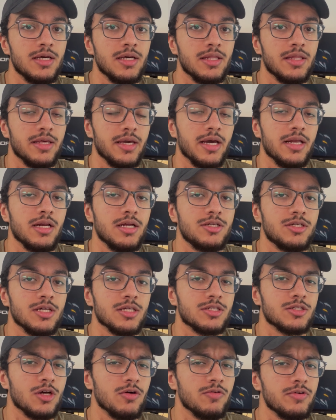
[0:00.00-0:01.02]
the
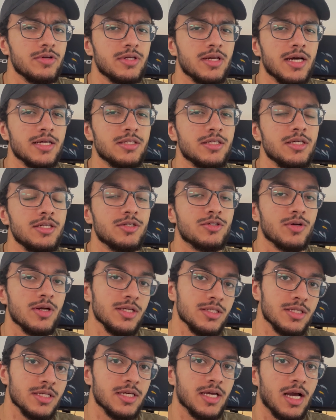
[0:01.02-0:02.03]
NHS Covid-19
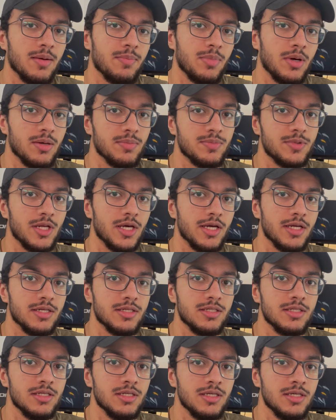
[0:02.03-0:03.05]
tracing app
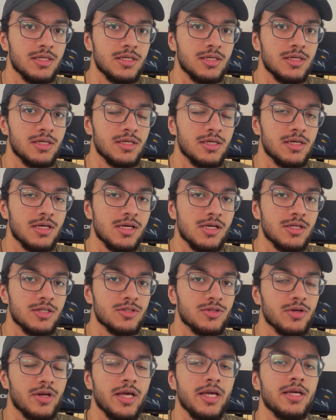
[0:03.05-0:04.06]
update.
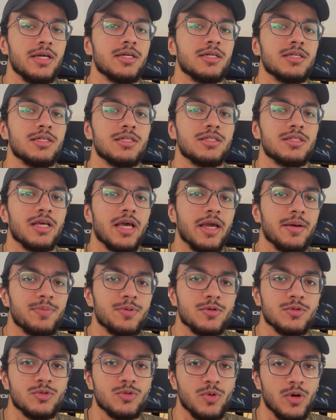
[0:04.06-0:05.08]
Today is
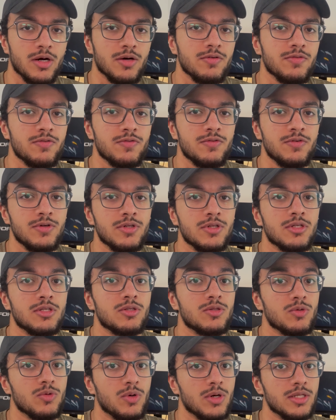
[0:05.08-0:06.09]
April 12th,
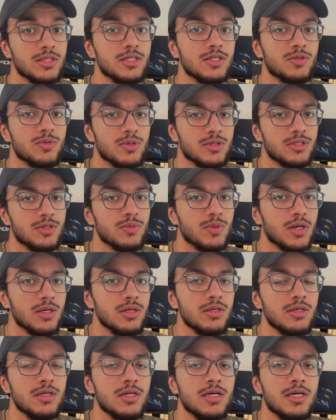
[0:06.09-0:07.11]

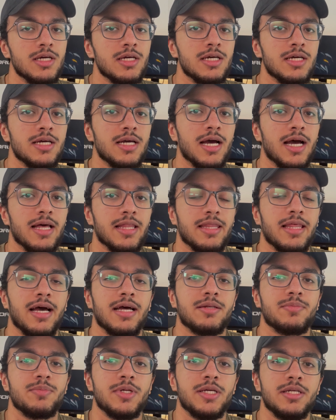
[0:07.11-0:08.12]
2021, and
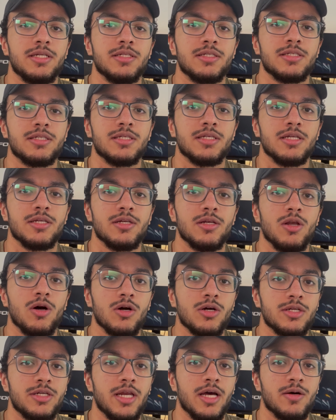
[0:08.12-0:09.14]
that means
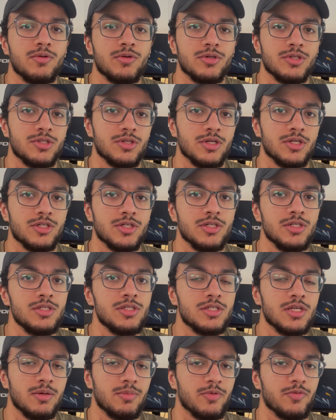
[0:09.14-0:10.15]
lockdown
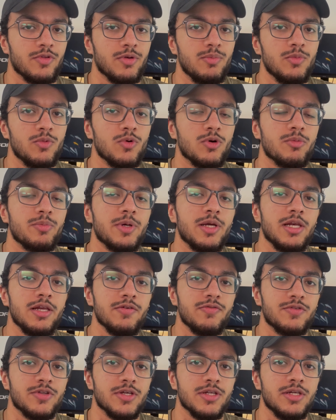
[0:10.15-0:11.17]
restrictions, some of them, will be
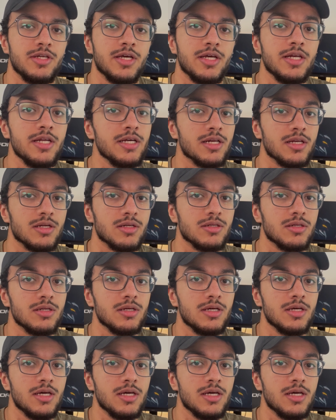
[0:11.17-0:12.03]
lifted in England.